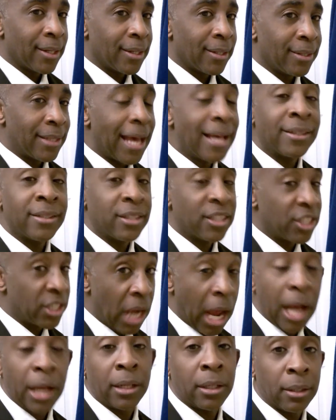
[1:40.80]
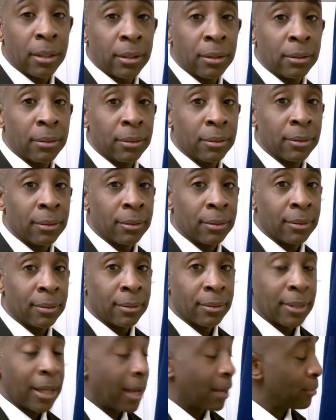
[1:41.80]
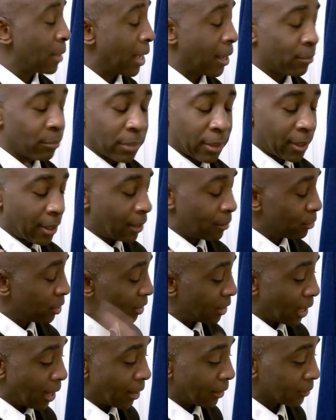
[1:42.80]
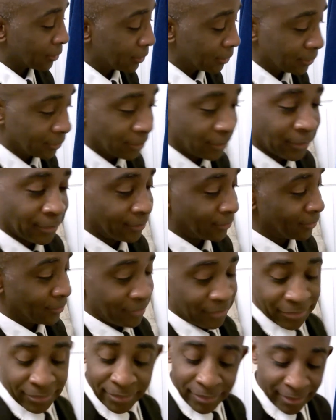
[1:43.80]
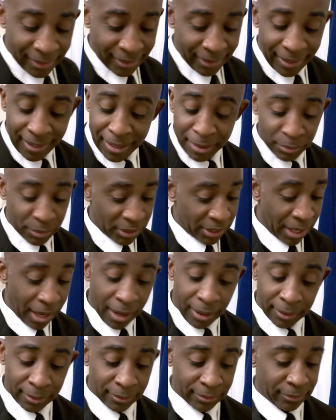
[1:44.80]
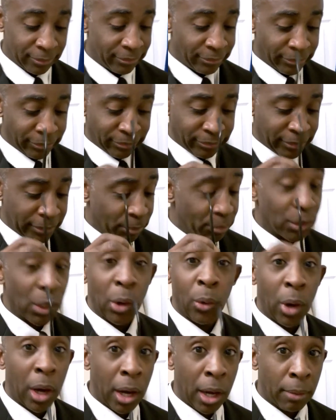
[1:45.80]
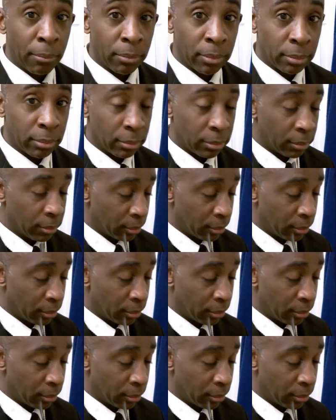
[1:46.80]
That's the shocker. I'm shocked. I'm shocked. I'm toe up.